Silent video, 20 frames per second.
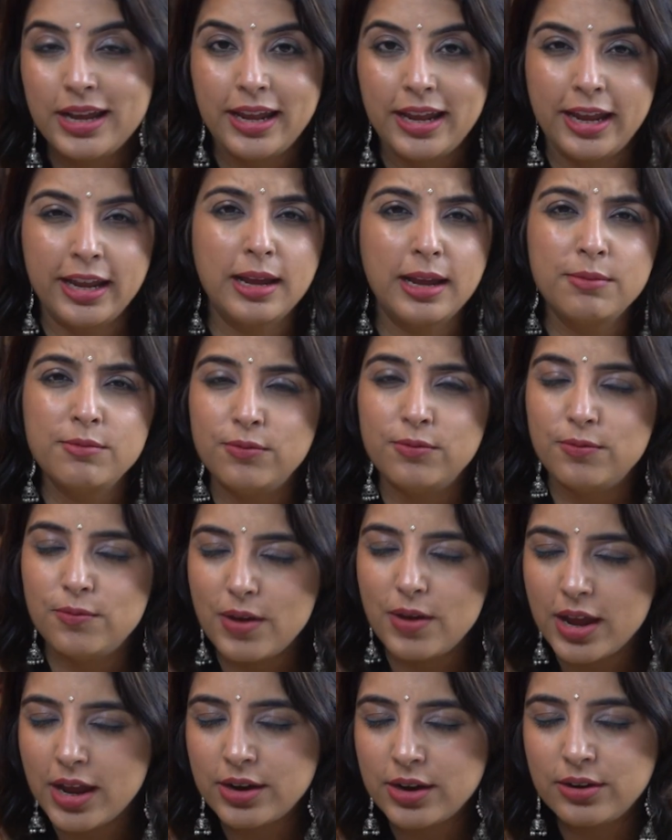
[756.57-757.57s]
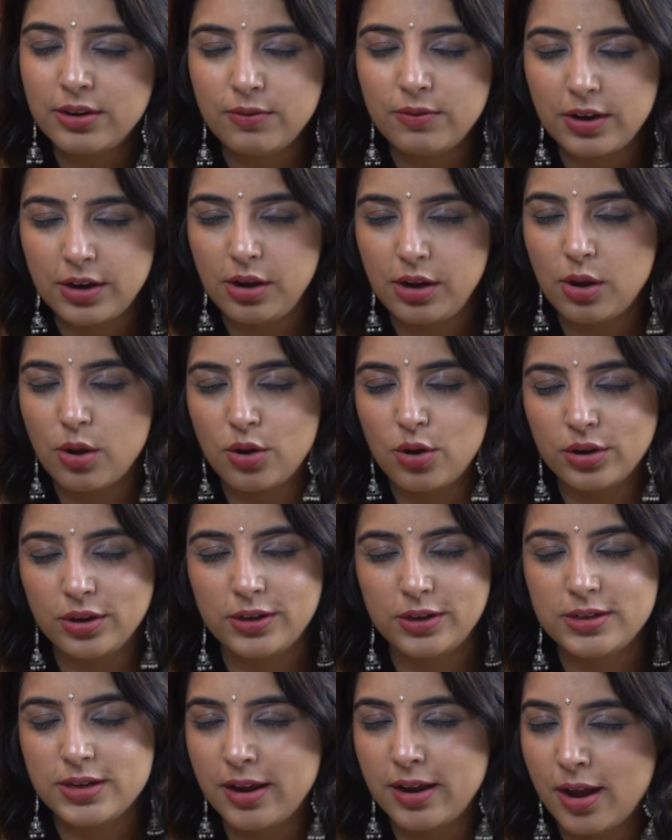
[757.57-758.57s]
And I'm very, very
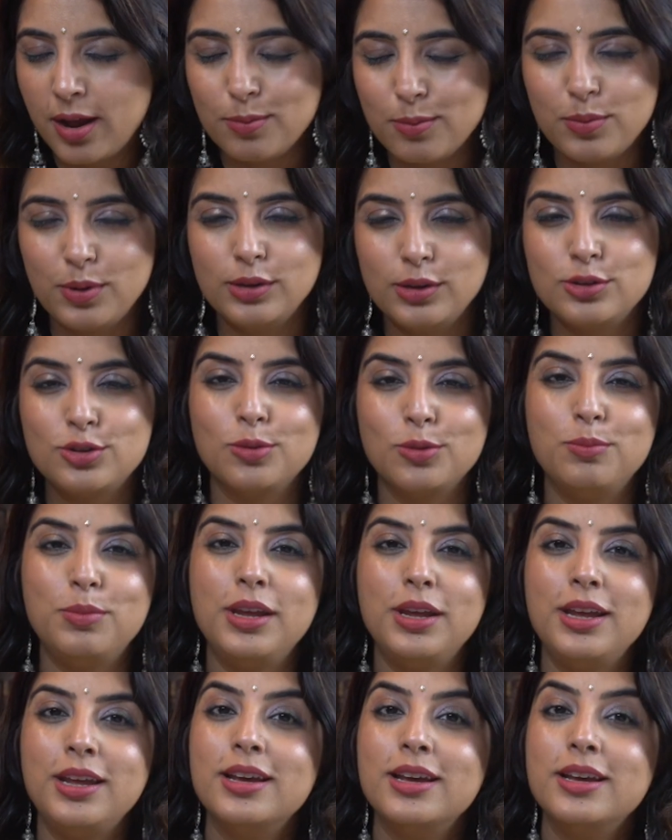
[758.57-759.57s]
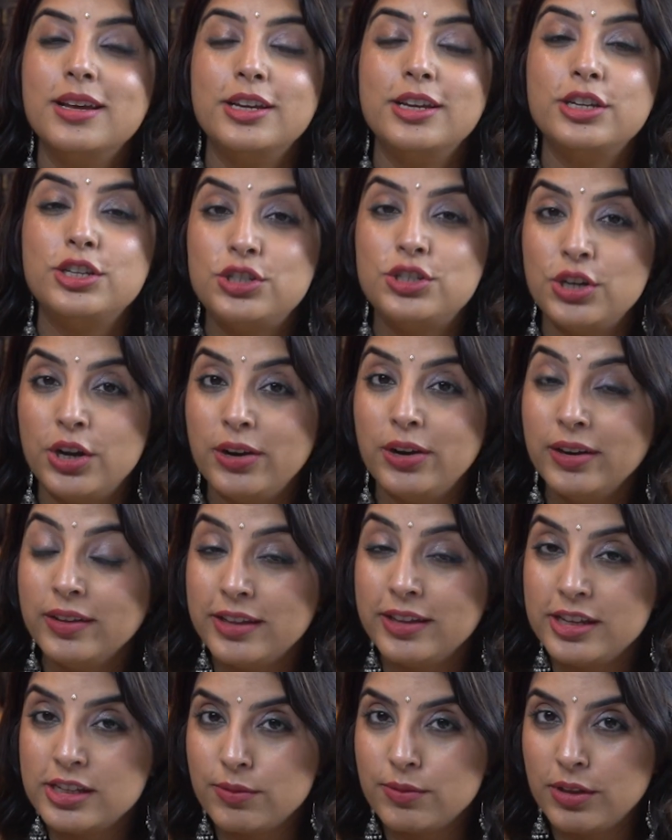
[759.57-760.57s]
honored and humbled to be sharing
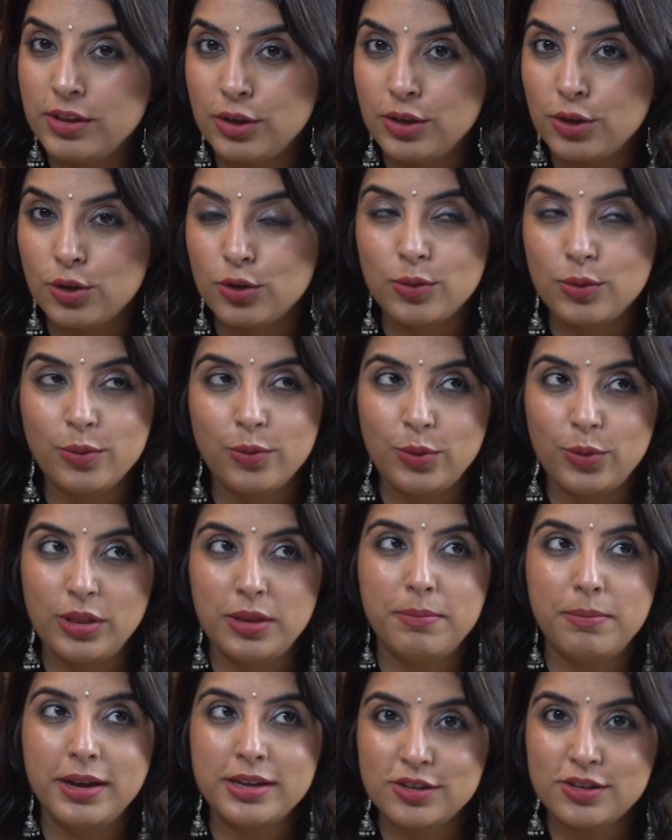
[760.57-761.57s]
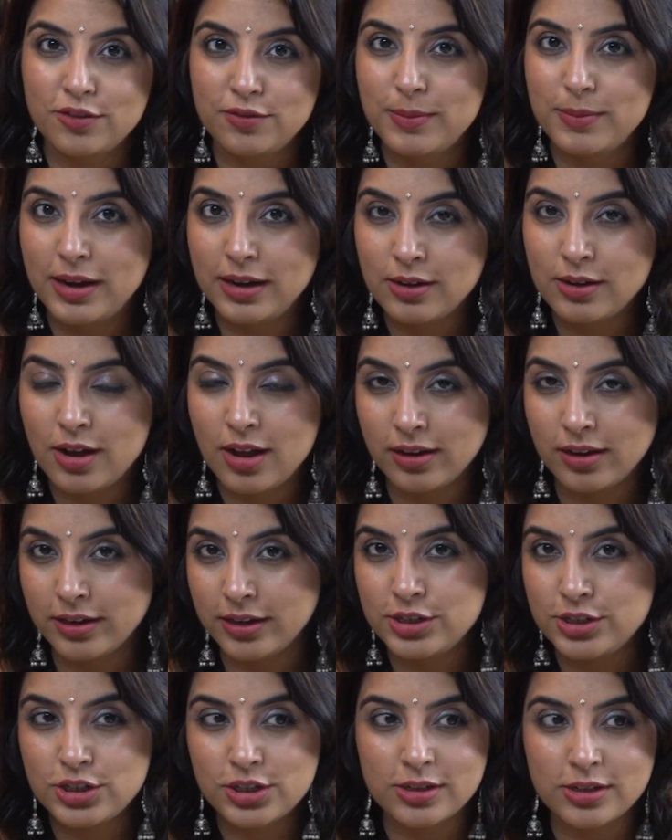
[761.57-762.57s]
these with you with the best of my
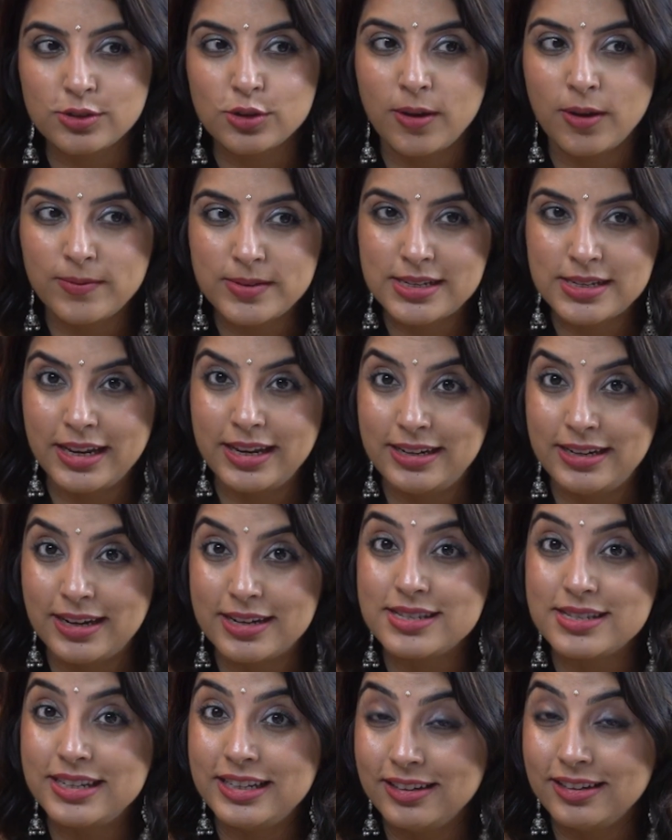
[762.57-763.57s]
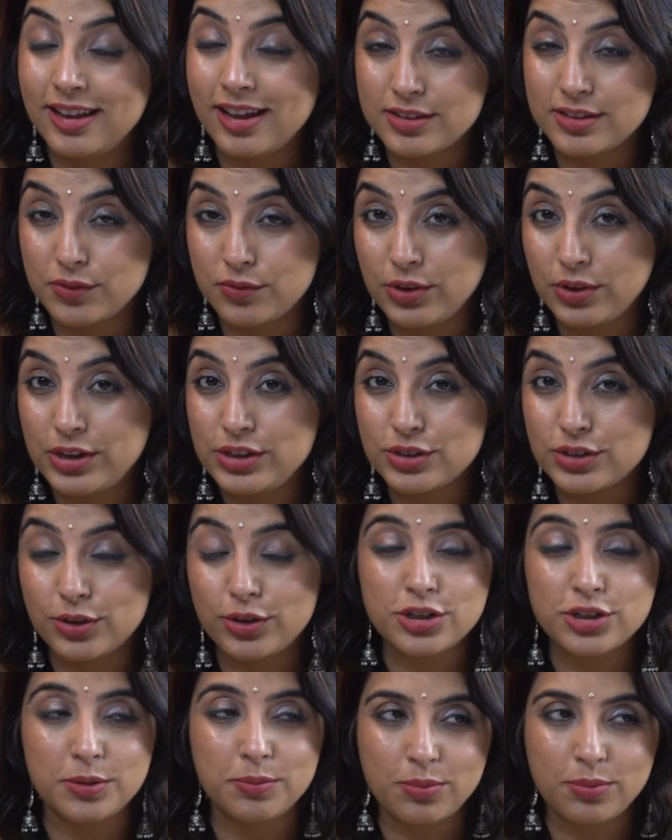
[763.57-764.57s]
knowledge, because obviously it does need lots of
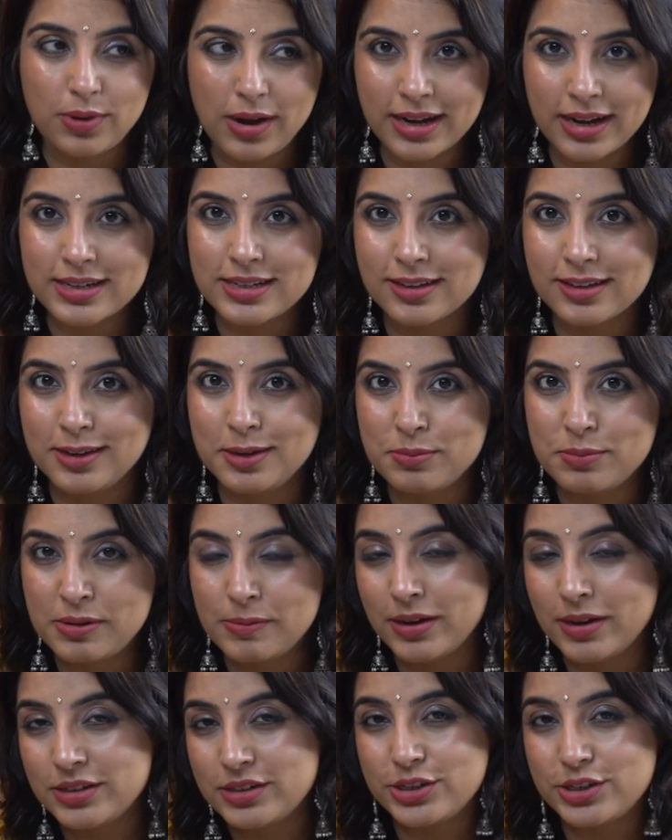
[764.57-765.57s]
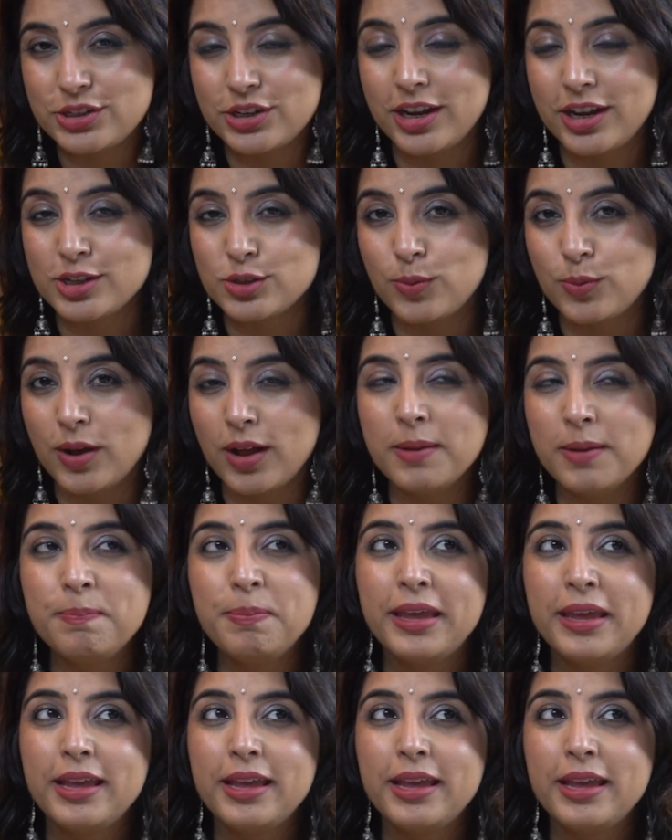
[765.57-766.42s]
research and practical implementation as well.